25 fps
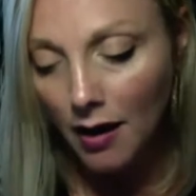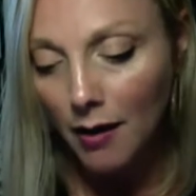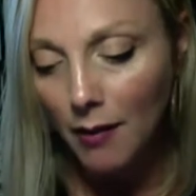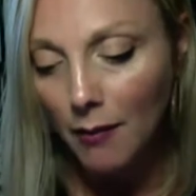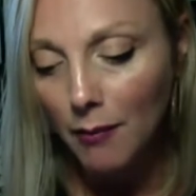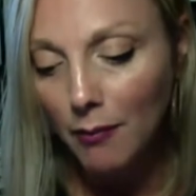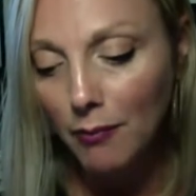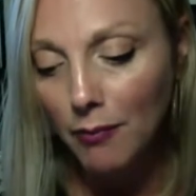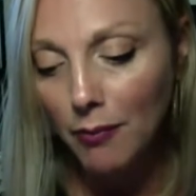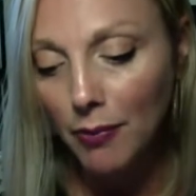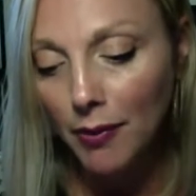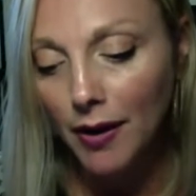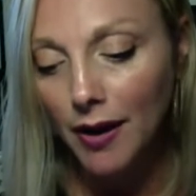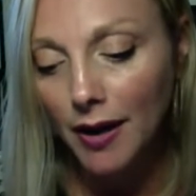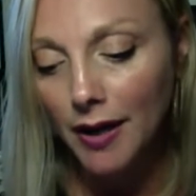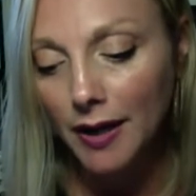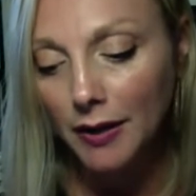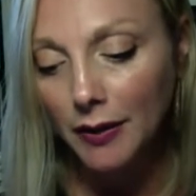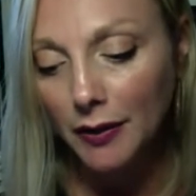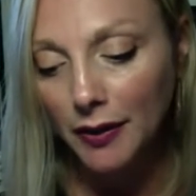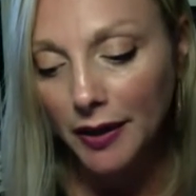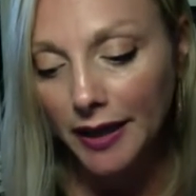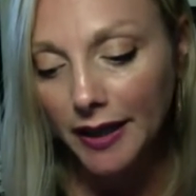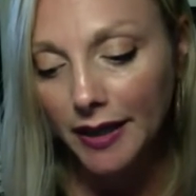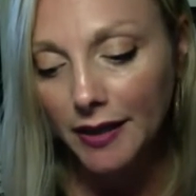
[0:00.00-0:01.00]
but
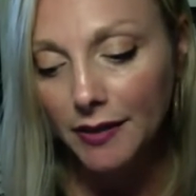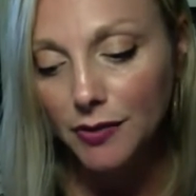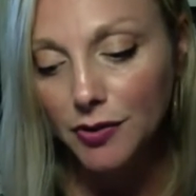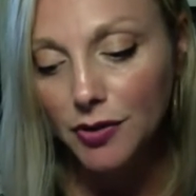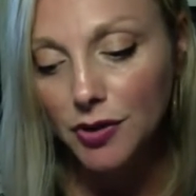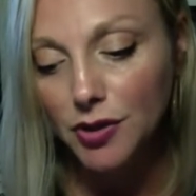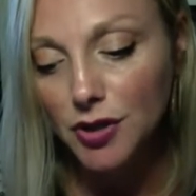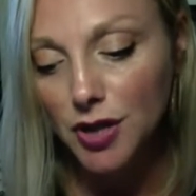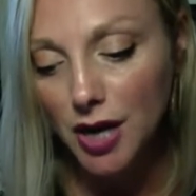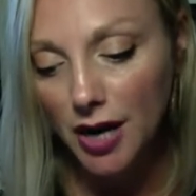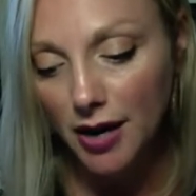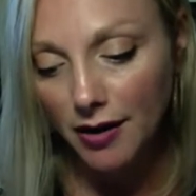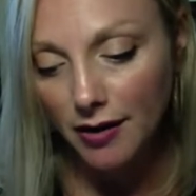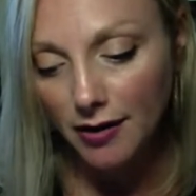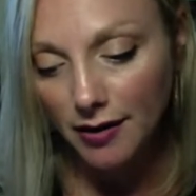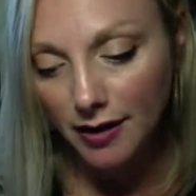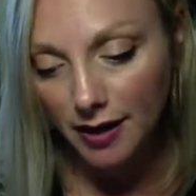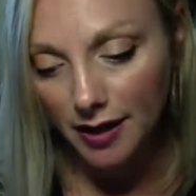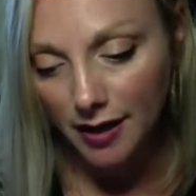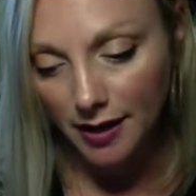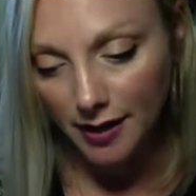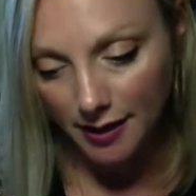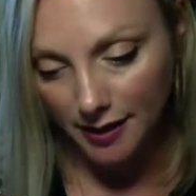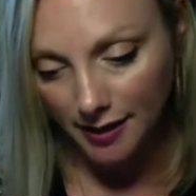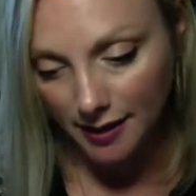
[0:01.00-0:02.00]
you'll get shared
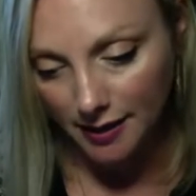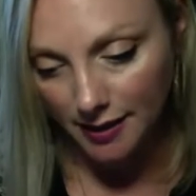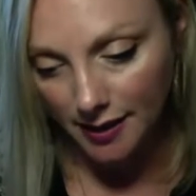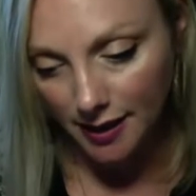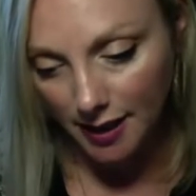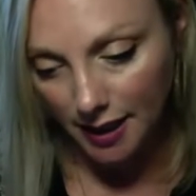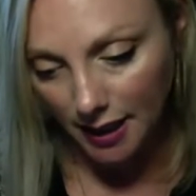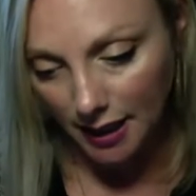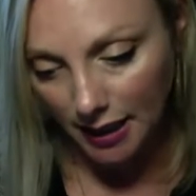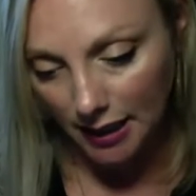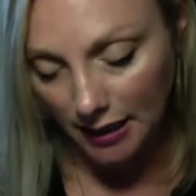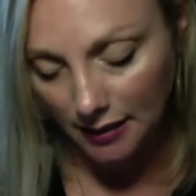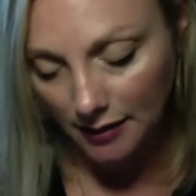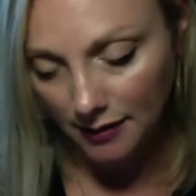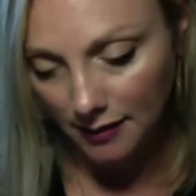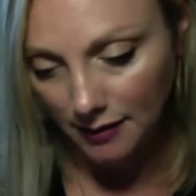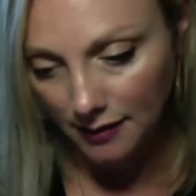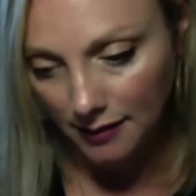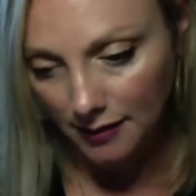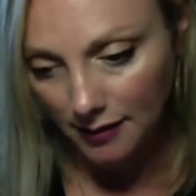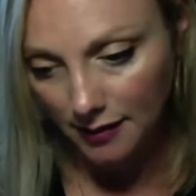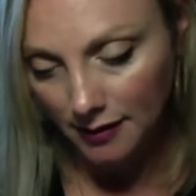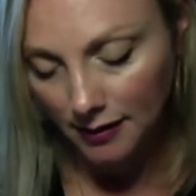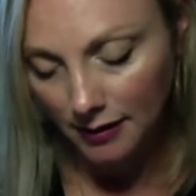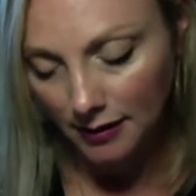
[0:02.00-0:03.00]
custody.
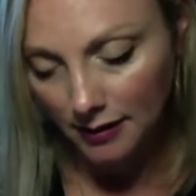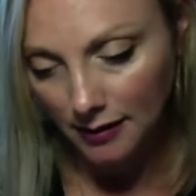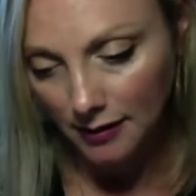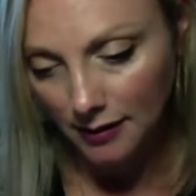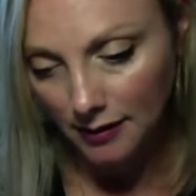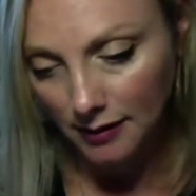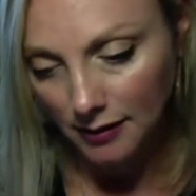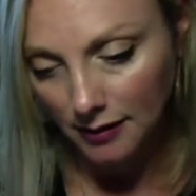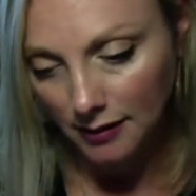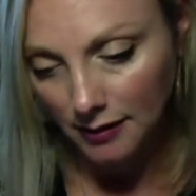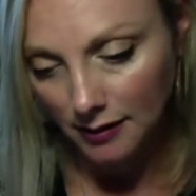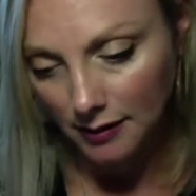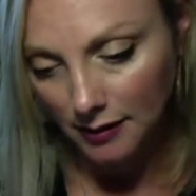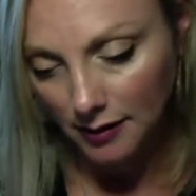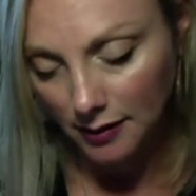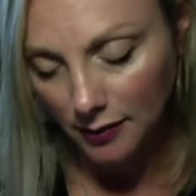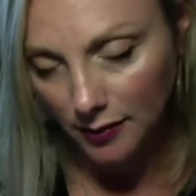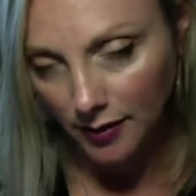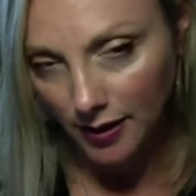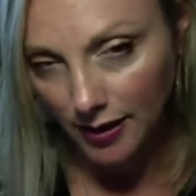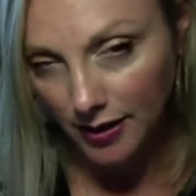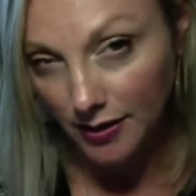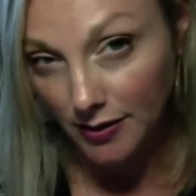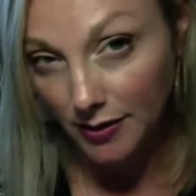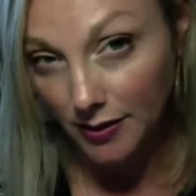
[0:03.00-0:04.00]
That's what
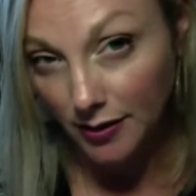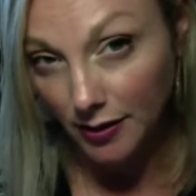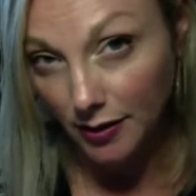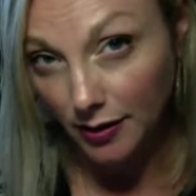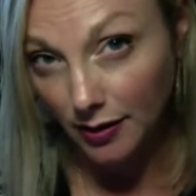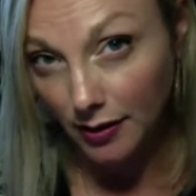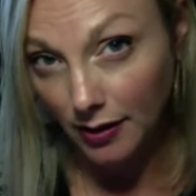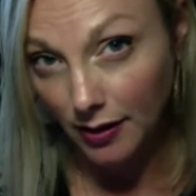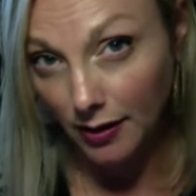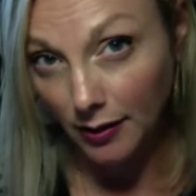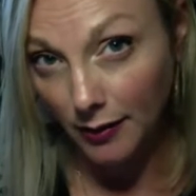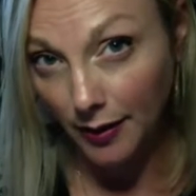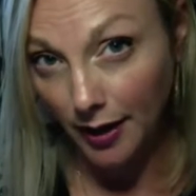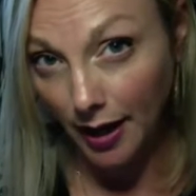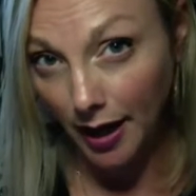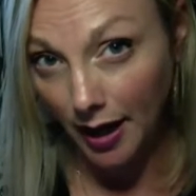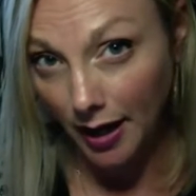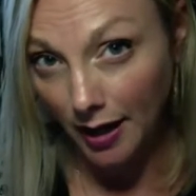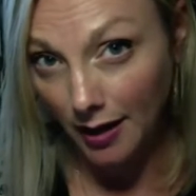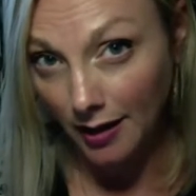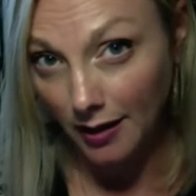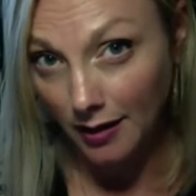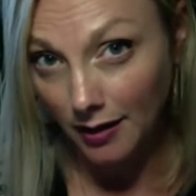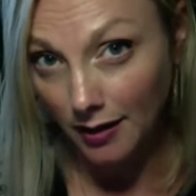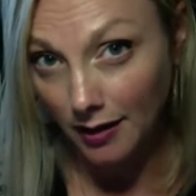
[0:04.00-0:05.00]
I just heard.
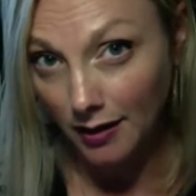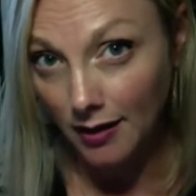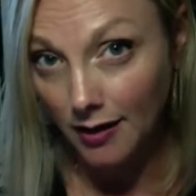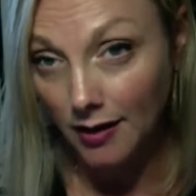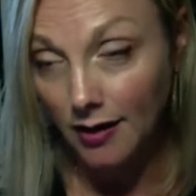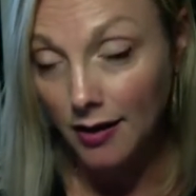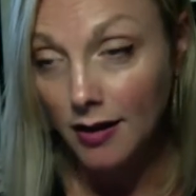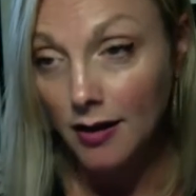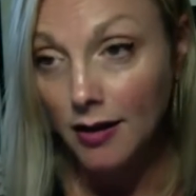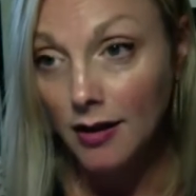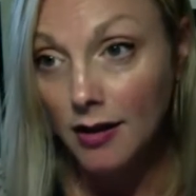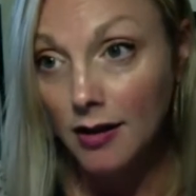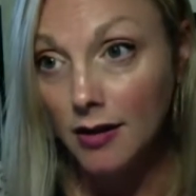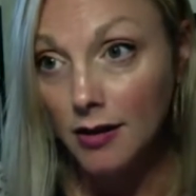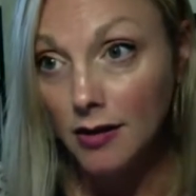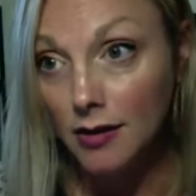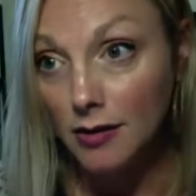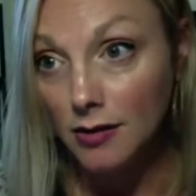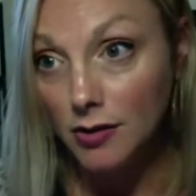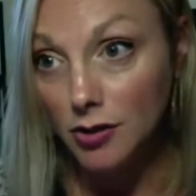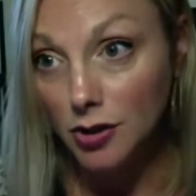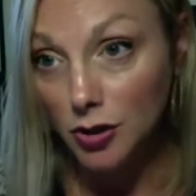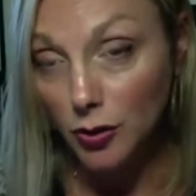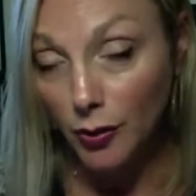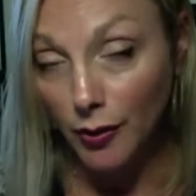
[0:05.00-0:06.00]
Okay.
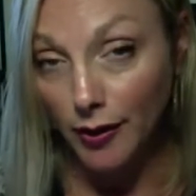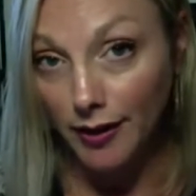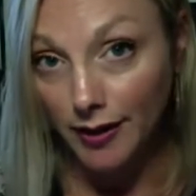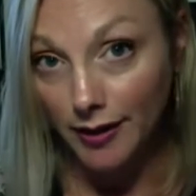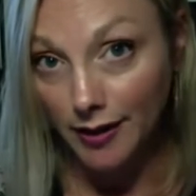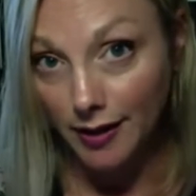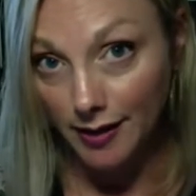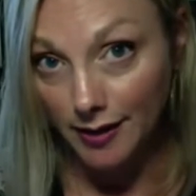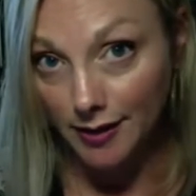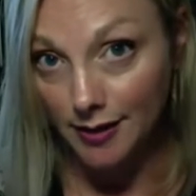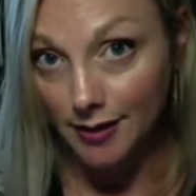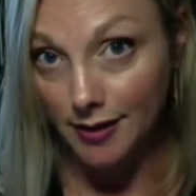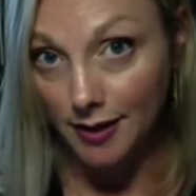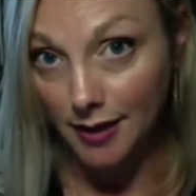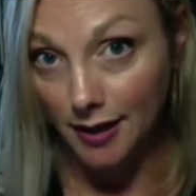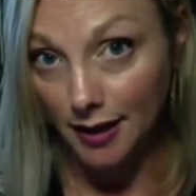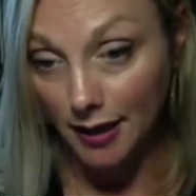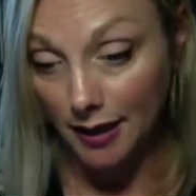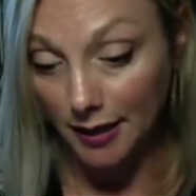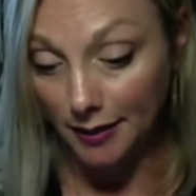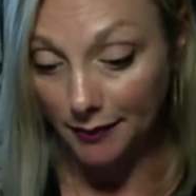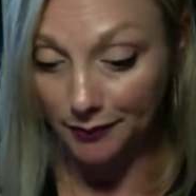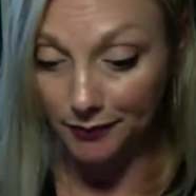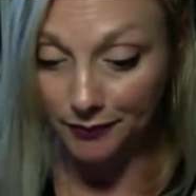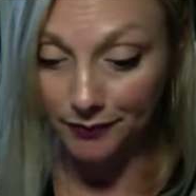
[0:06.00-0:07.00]
Joint
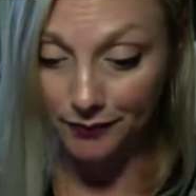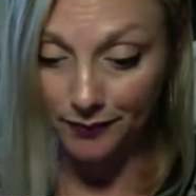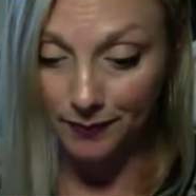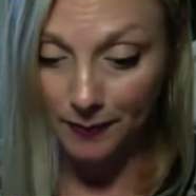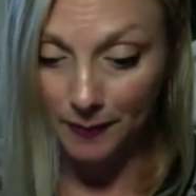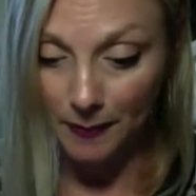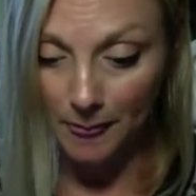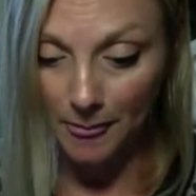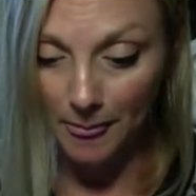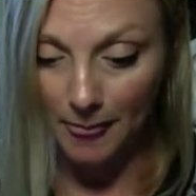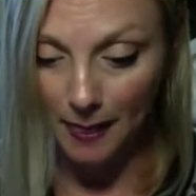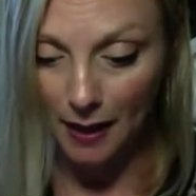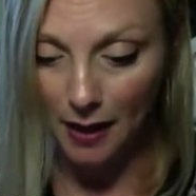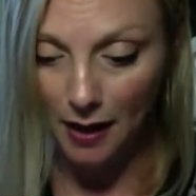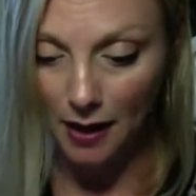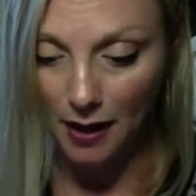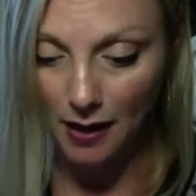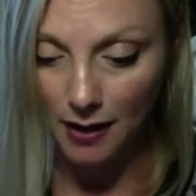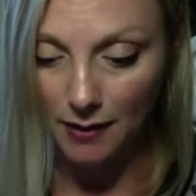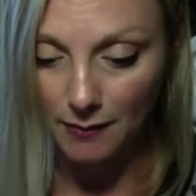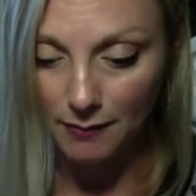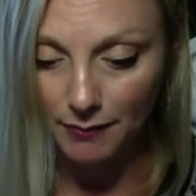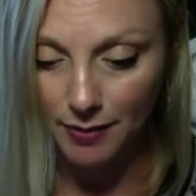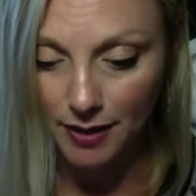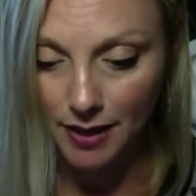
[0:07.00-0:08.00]
custody.
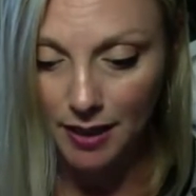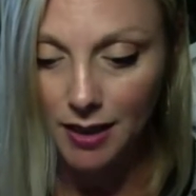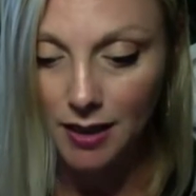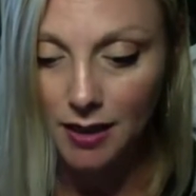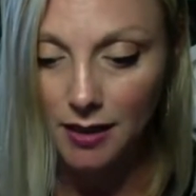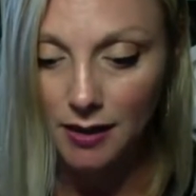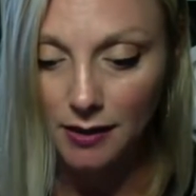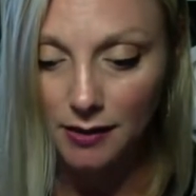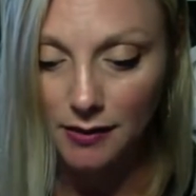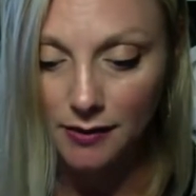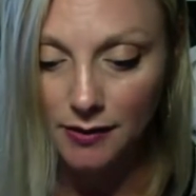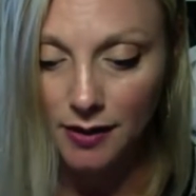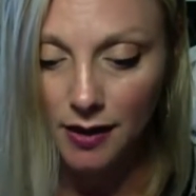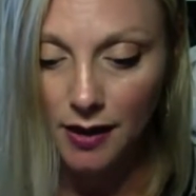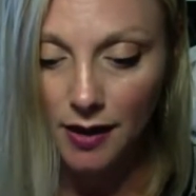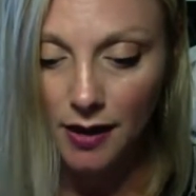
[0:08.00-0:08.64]
Because